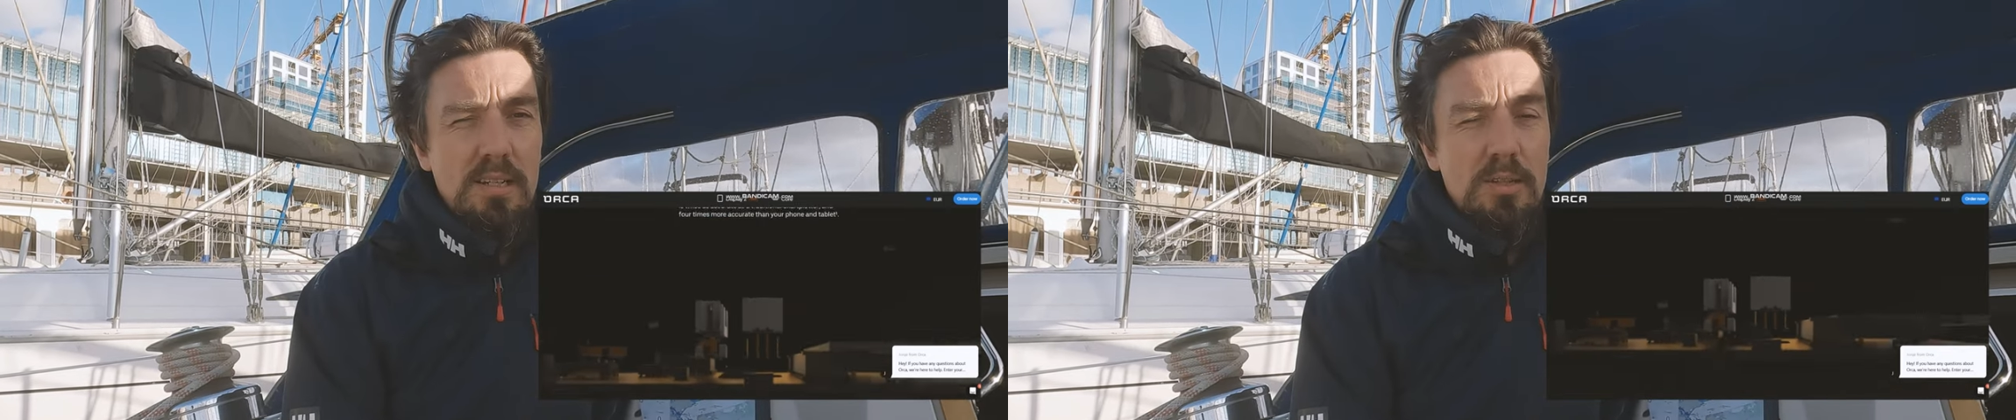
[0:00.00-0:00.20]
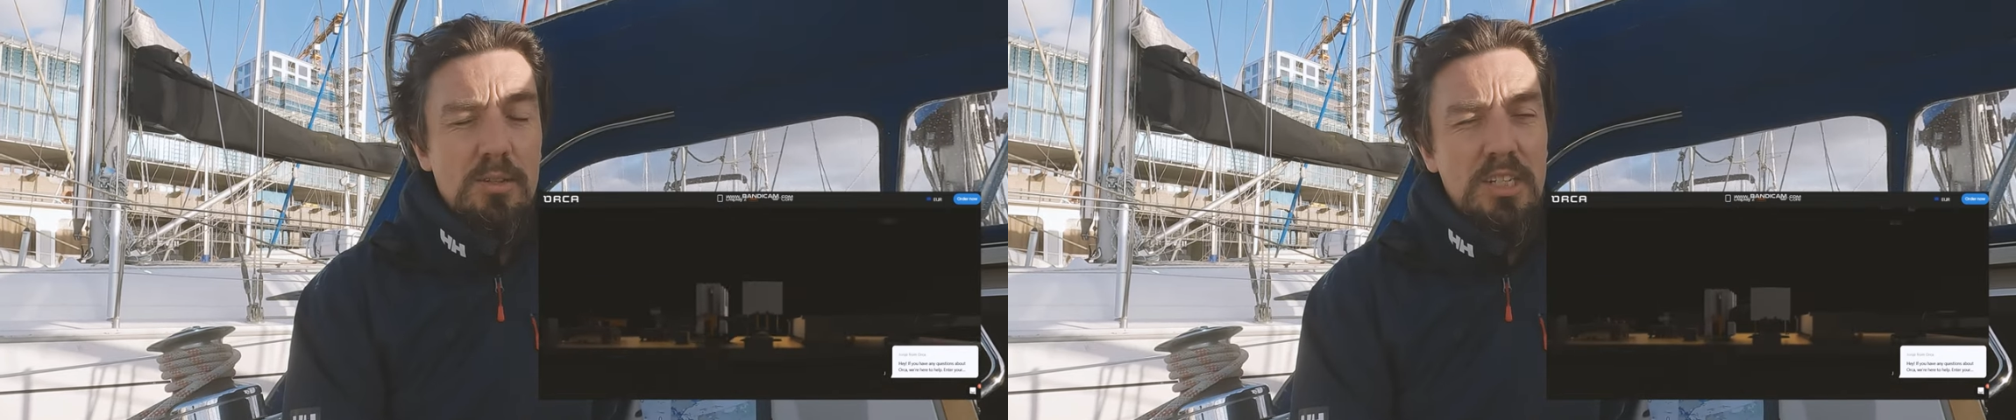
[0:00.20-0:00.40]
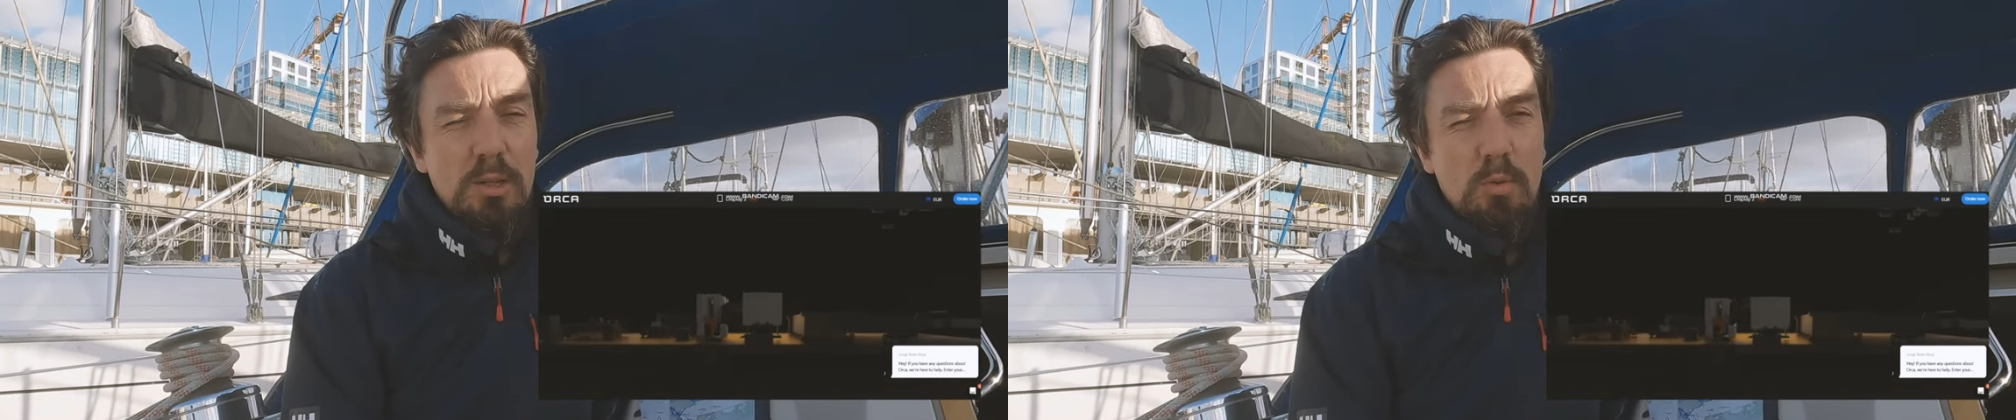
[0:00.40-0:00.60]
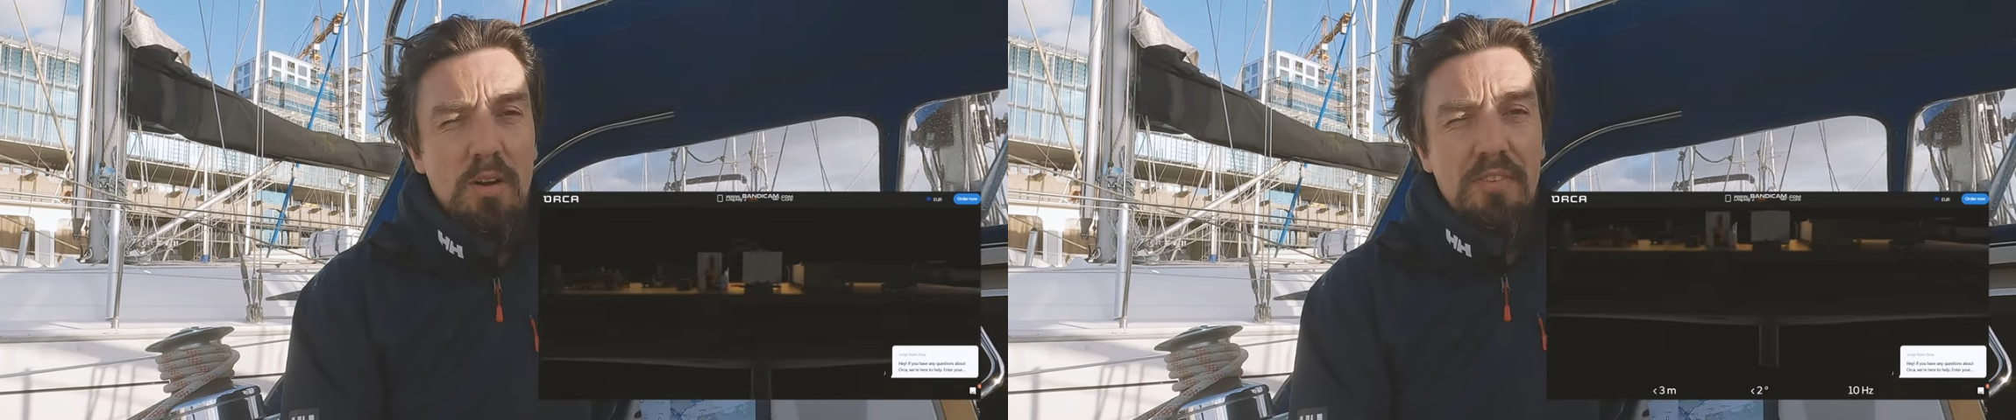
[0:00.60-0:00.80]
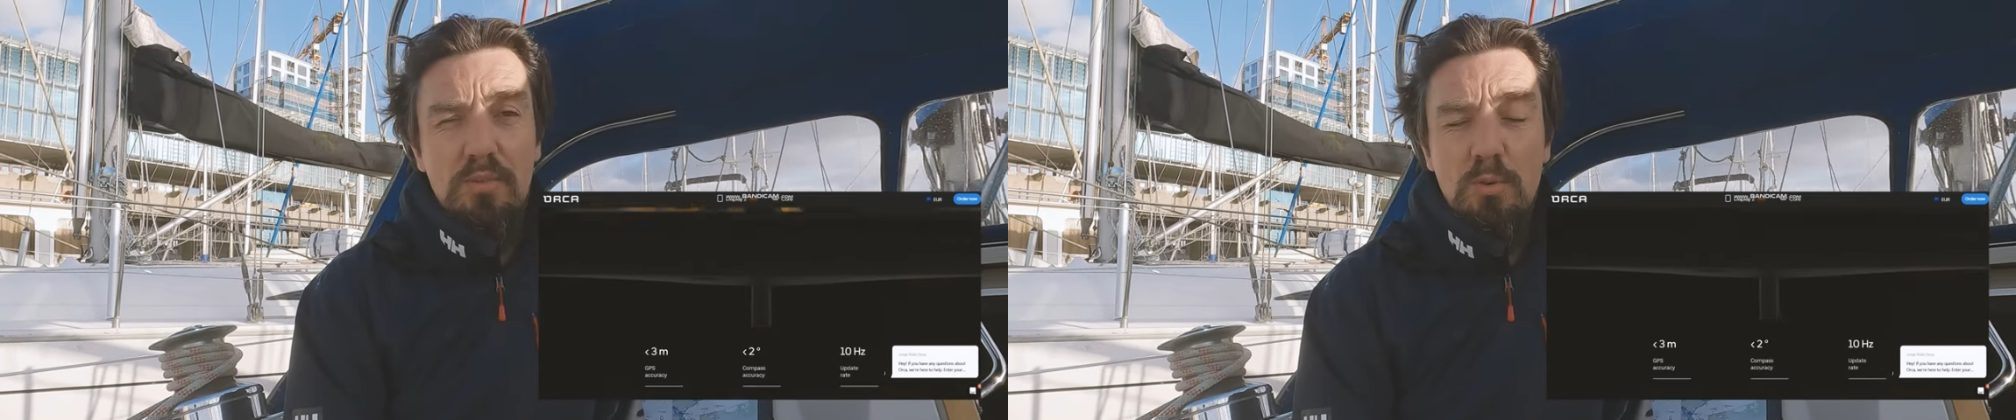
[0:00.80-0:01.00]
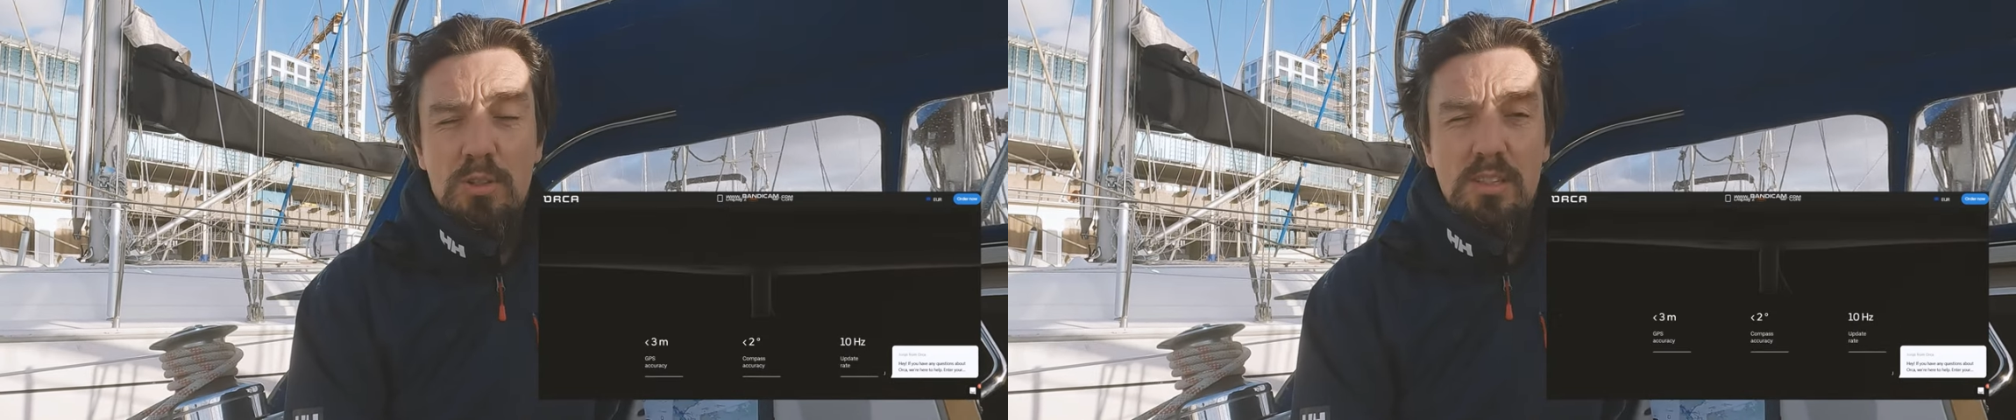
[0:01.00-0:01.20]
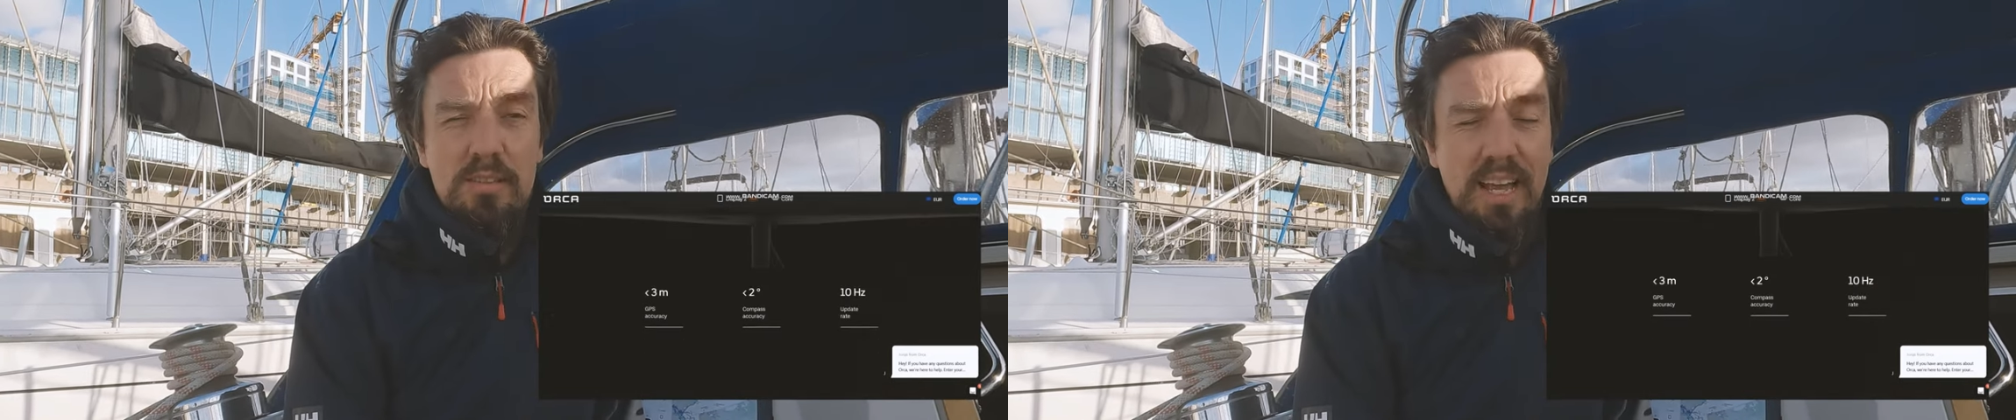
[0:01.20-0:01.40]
you're Sea Wolf, and of course they'll